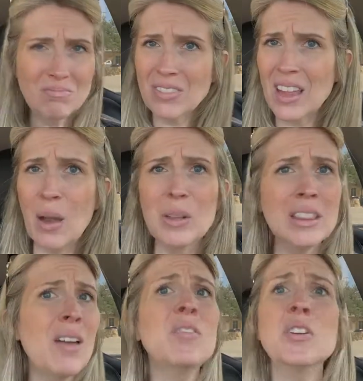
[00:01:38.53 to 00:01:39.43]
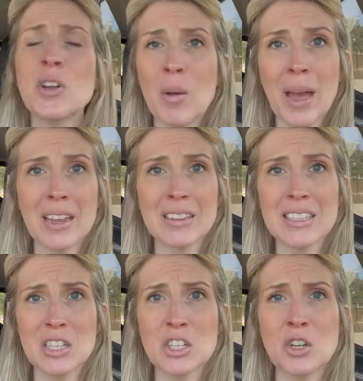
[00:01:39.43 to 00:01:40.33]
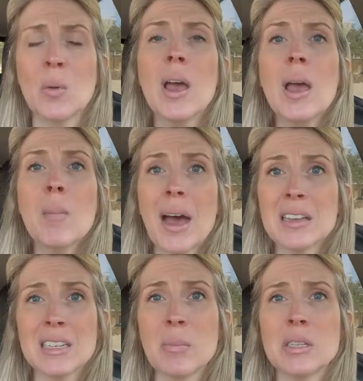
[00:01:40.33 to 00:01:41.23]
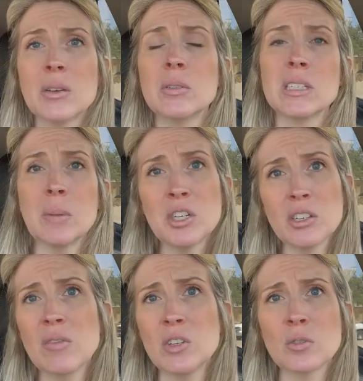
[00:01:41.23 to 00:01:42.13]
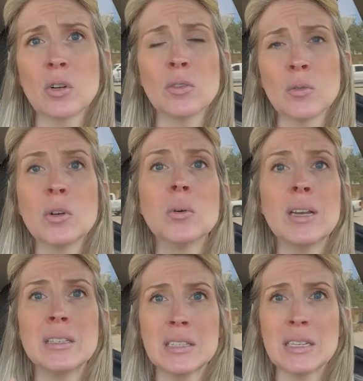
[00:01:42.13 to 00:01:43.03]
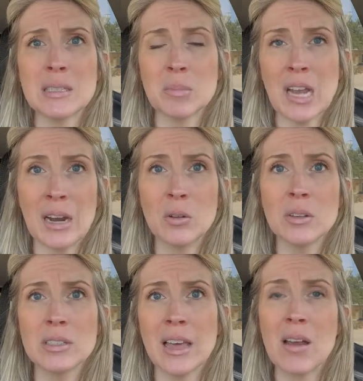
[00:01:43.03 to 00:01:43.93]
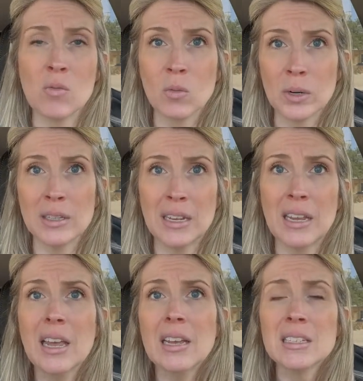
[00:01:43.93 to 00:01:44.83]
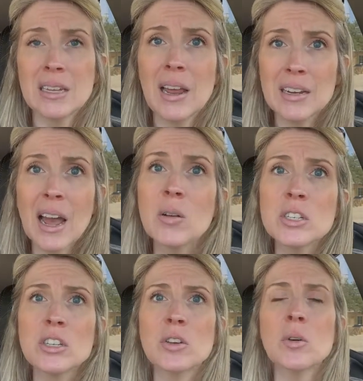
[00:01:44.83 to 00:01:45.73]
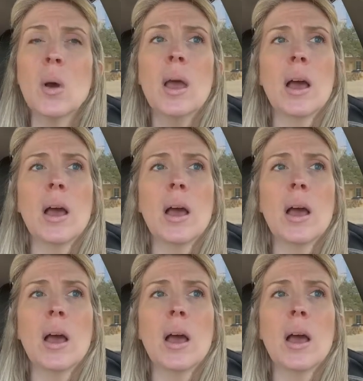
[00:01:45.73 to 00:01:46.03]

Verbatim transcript: I would love for you to go back and listen to past episodes, especially if you scroll through and see some titles that really stand out to you.